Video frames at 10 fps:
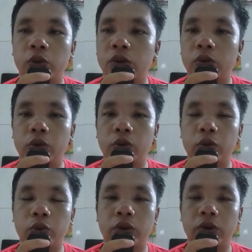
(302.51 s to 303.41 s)
As
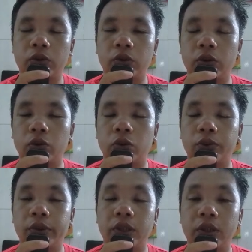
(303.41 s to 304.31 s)
Lucas was lifted
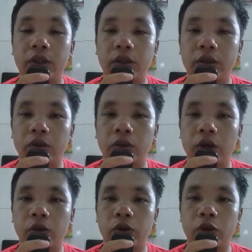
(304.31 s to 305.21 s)
into the rescue
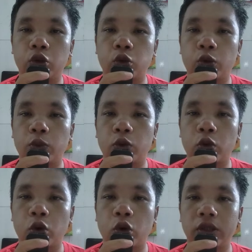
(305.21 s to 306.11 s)
vehicle,
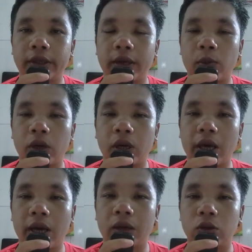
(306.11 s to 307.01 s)
he grabbed
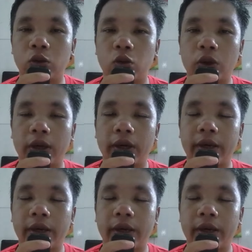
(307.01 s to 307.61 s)
Emma's hand.